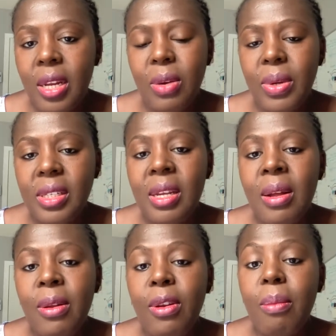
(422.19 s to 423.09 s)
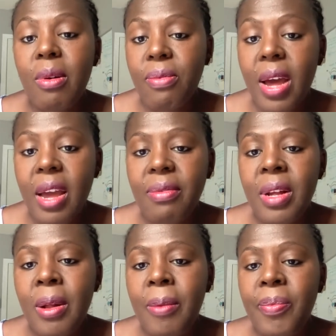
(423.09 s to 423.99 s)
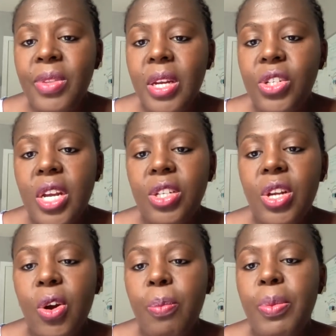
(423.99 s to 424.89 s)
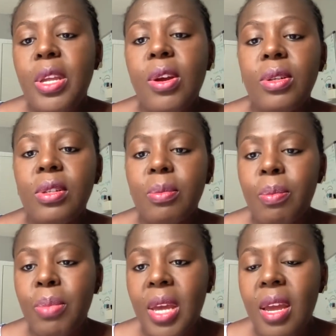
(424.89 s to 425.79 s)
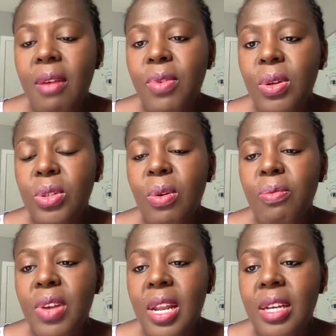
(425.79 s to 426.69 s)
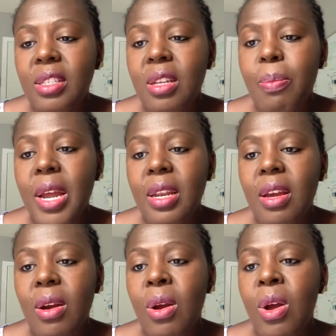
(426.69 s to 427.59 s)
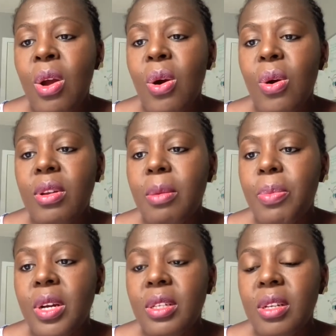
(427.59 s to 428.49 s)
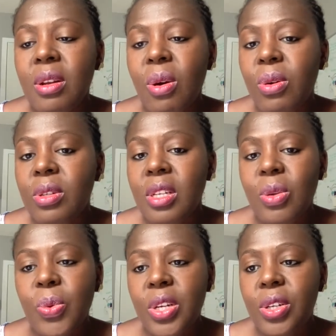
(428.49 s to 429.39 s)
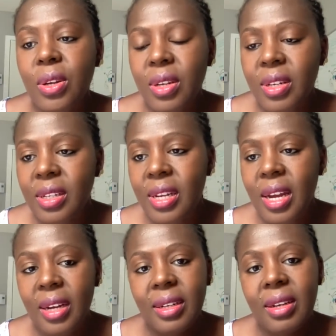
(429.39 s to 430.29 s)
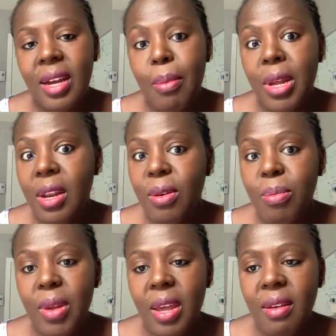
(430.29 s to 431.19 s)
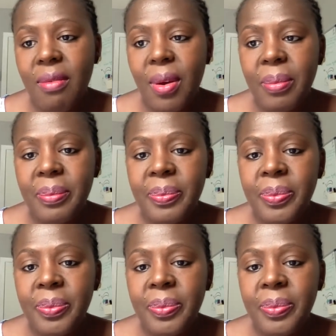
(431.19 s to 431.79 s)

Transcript: Anyways, number 5, they change their opinions, behaviors, or feelings depending on the person or situation. Yeah, chameleon behavior.